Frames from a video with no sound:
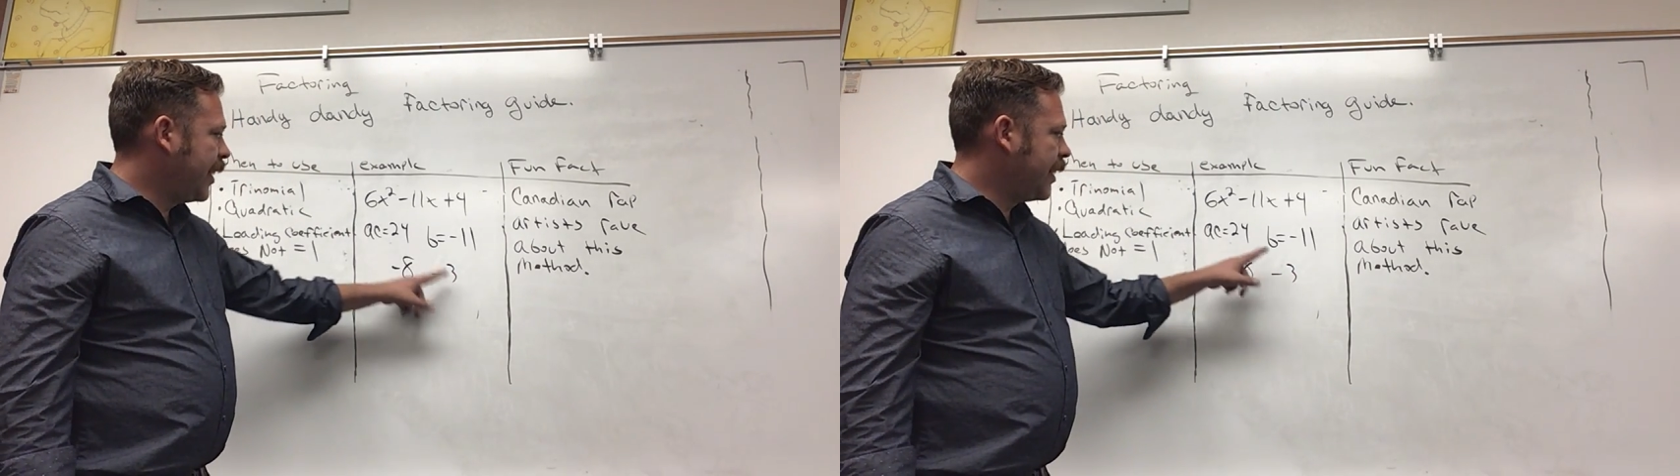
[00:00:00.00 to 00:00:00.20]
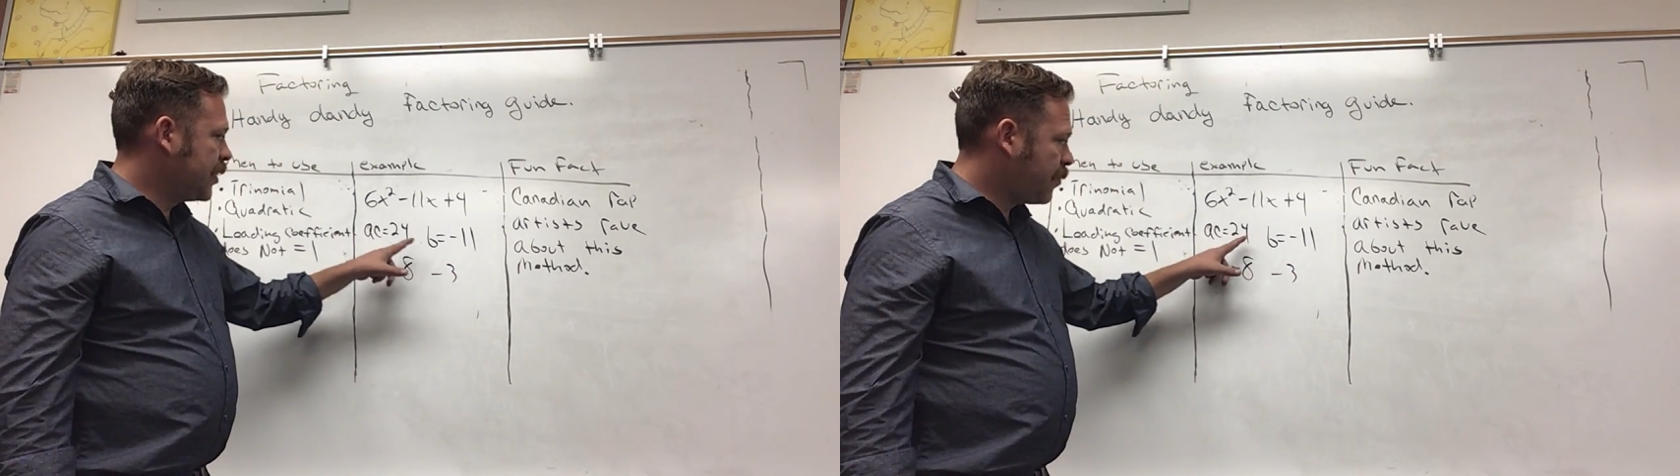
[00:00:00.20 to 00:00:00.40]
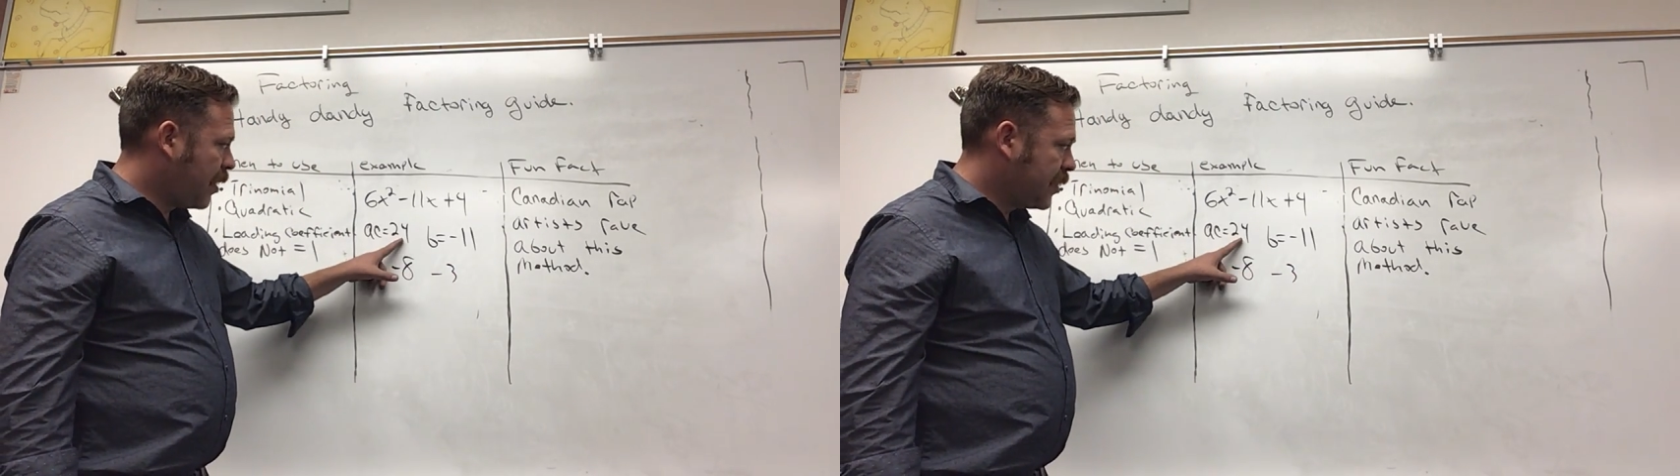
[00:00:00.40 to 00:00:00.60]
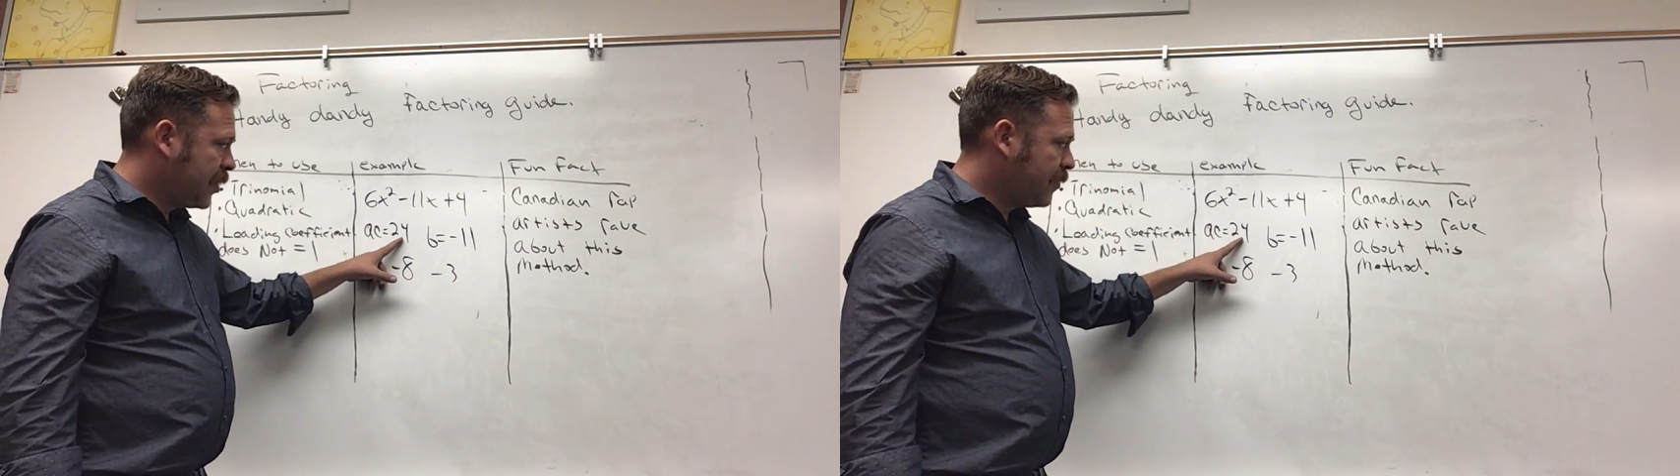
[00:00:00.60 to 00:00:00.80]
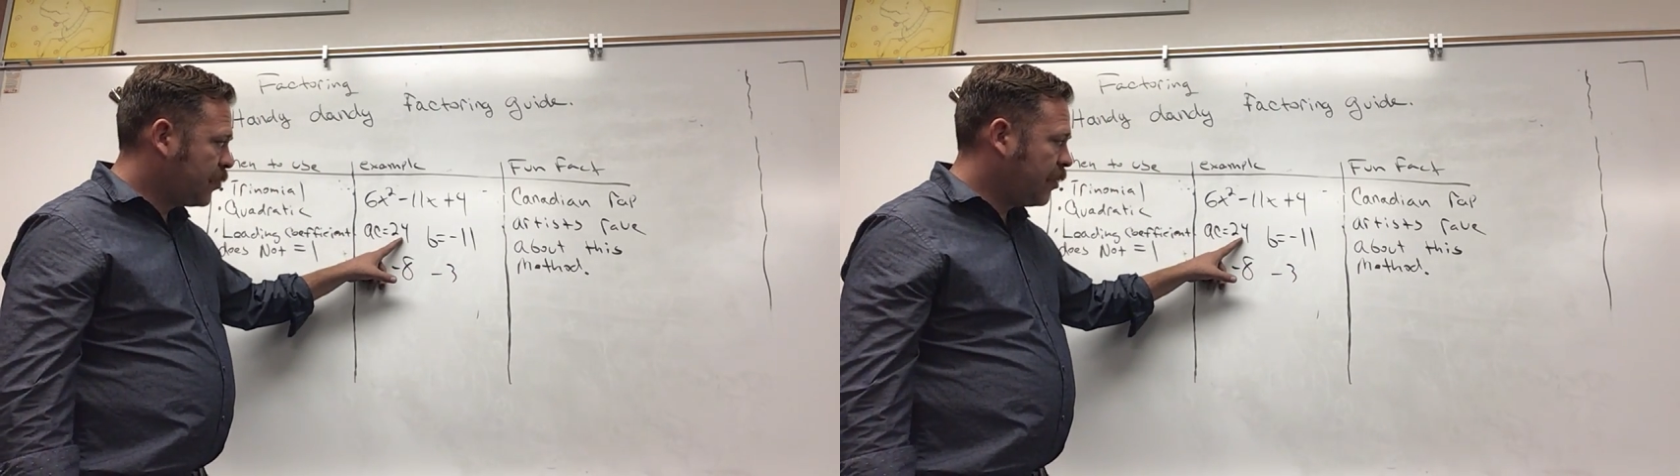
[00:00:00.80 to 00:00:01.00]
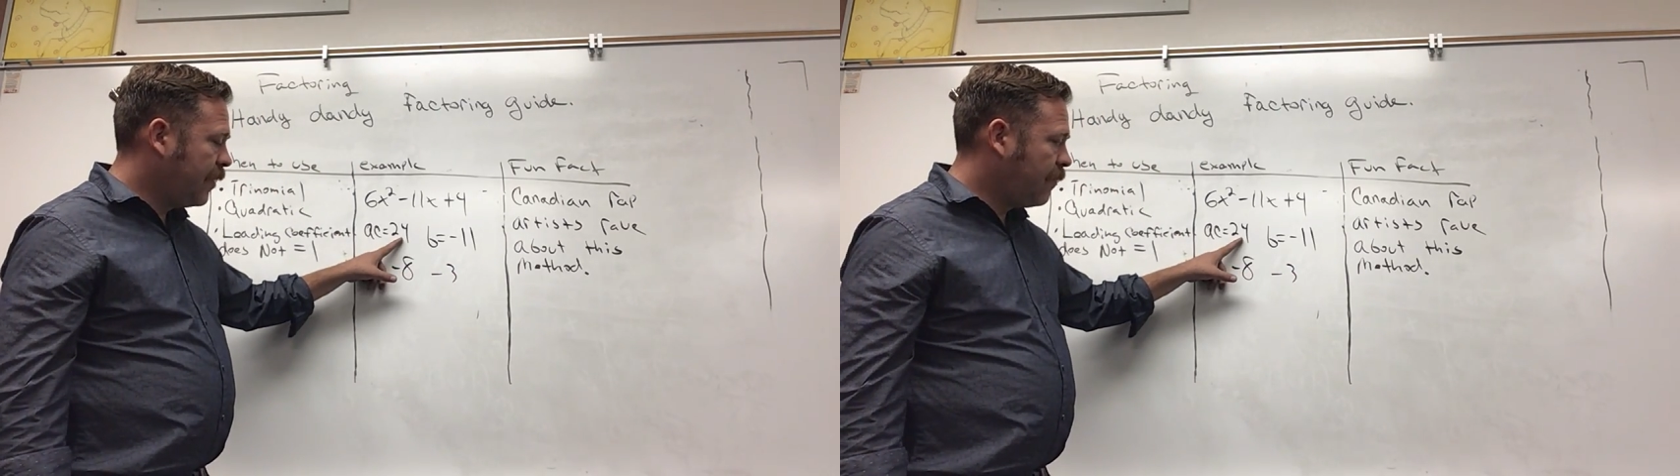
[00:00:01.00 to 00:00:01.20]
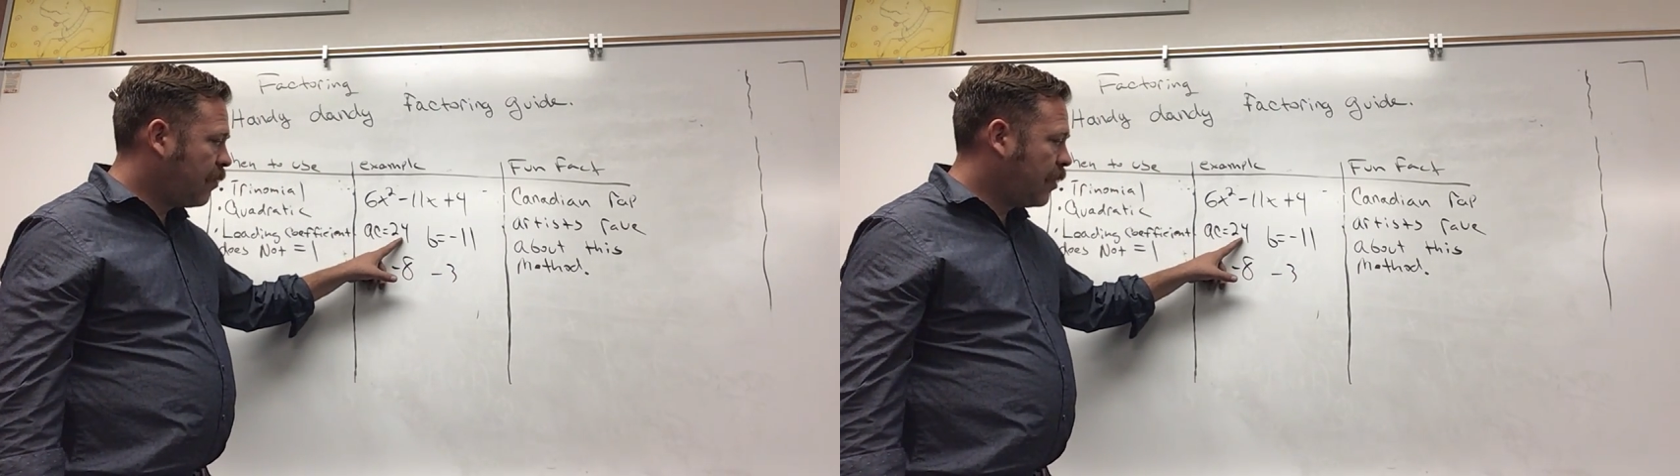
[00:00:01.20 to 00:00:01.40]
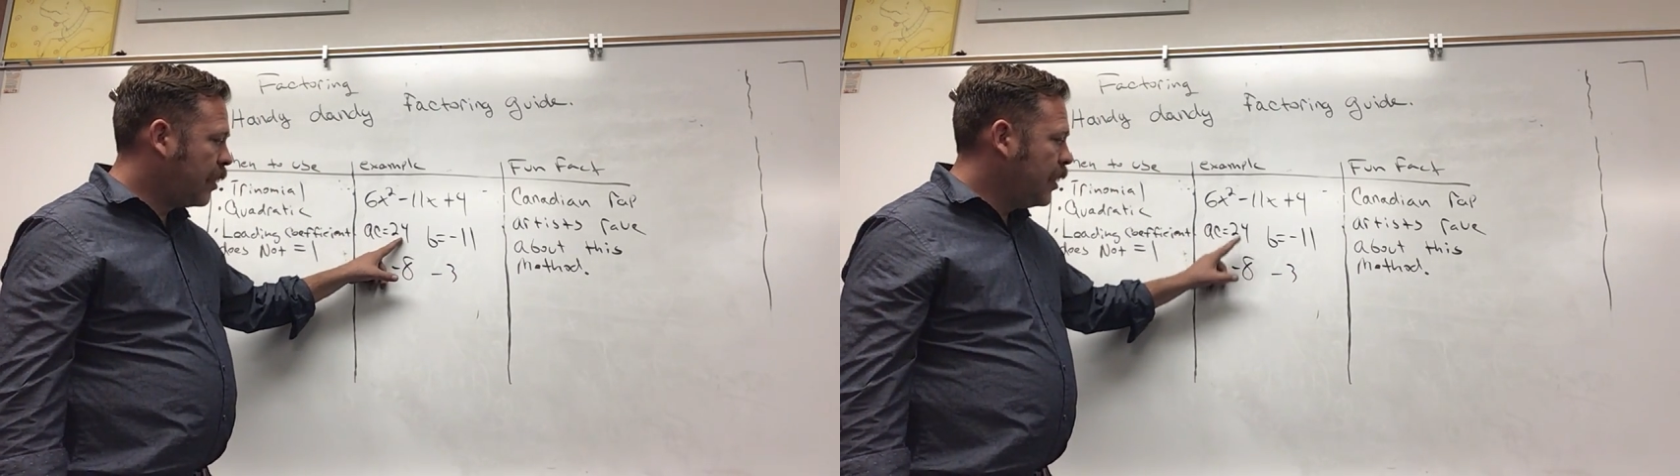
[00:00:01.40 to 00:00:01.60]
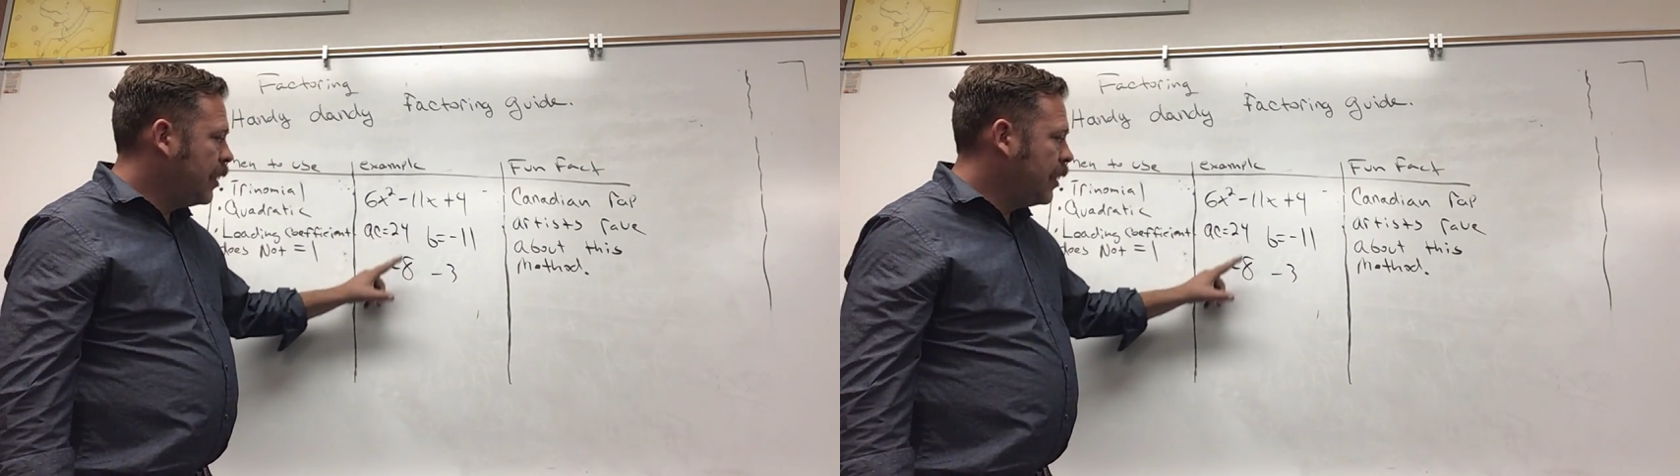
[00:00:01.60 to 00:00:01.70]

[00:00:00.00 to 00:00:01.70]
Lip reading: is positive 24.